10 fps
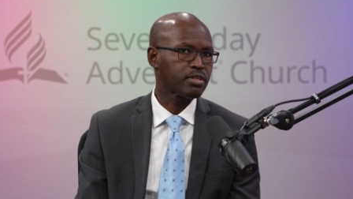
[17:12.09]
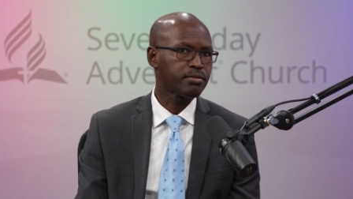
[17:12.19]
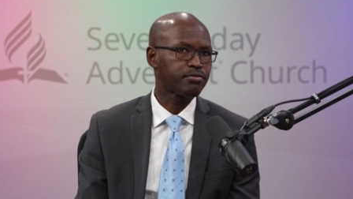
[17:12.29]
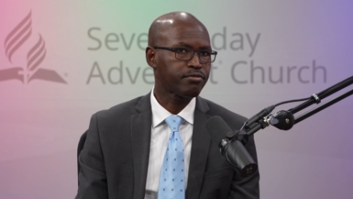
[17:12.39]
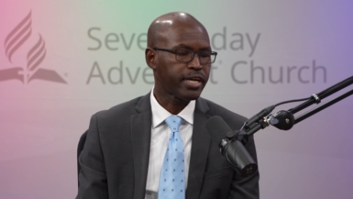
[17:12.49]

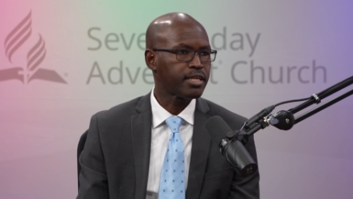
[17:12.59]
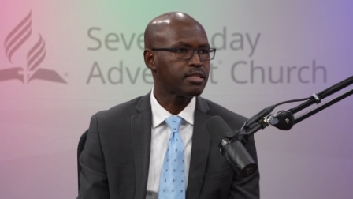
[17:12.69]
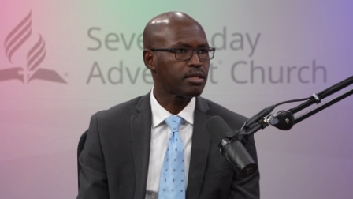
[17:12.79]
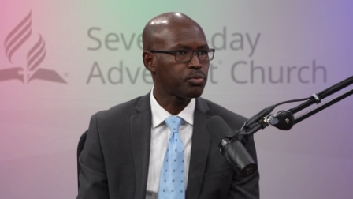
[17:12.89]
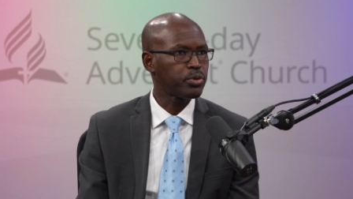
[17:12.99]
Uh,
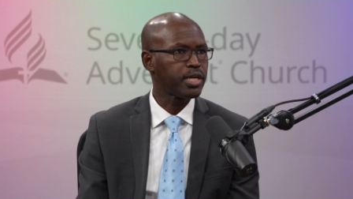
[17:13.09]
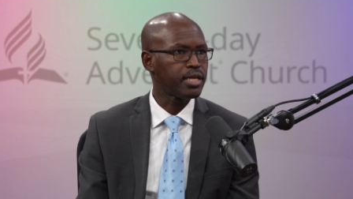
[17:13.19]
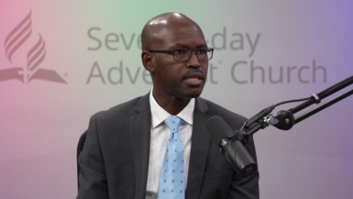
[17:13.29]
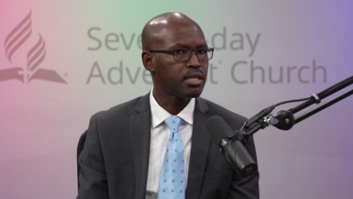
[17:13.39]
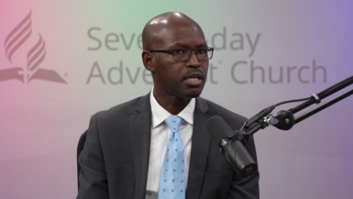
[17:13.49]
find a
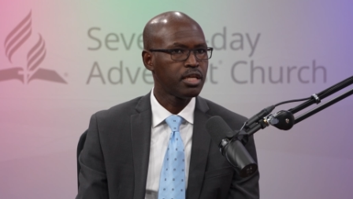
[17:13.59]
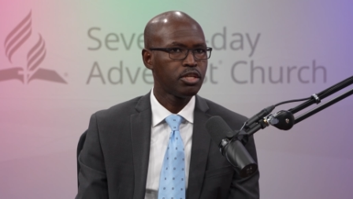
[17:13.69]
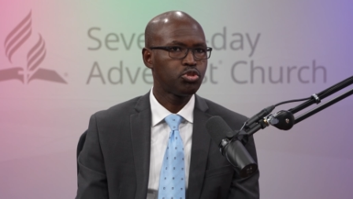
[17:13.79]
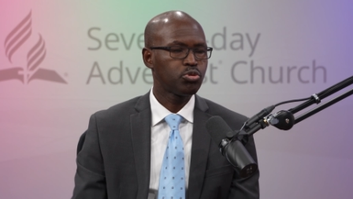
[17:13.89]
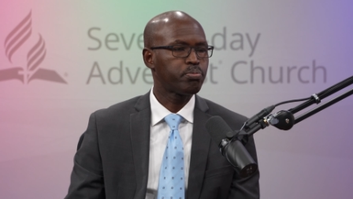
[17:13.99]
way
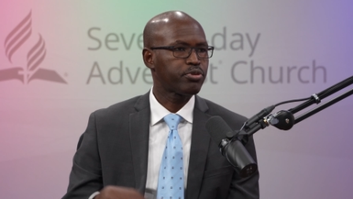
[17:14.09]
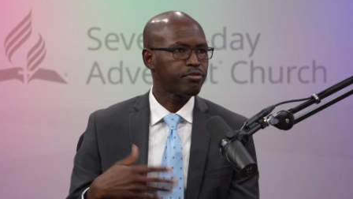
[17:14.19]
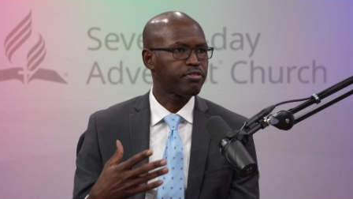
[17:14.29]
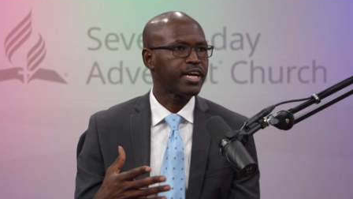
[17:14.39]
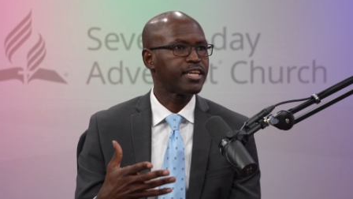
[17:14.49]
to
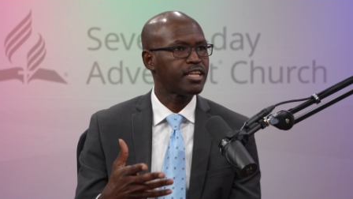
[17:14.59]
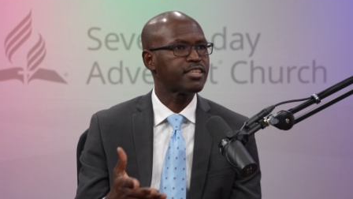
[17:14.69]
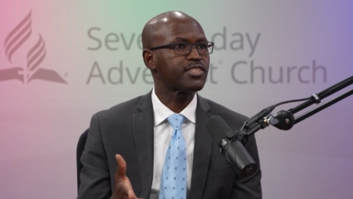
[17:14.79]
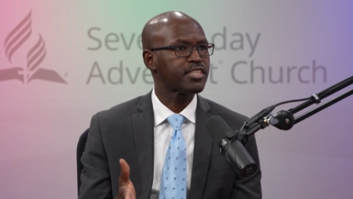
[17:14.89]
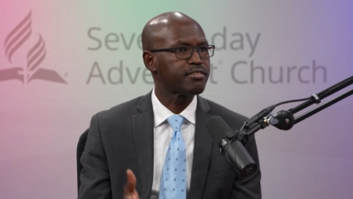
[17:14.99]
provide
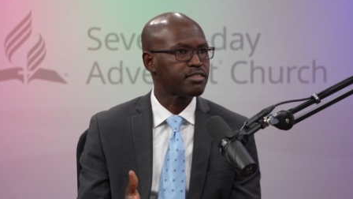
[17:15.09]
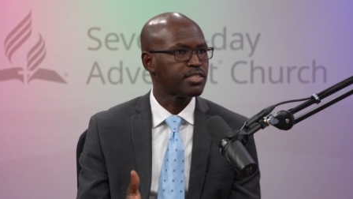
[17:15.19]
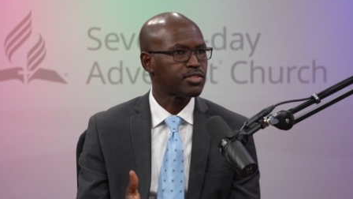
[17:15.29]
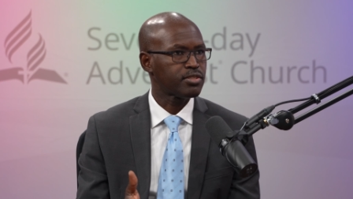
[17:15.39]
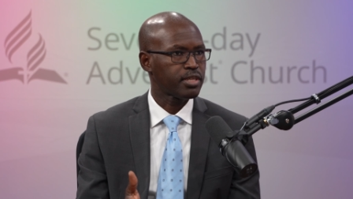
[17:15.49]
a
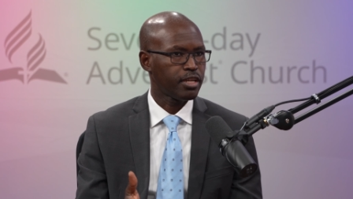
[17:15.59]
service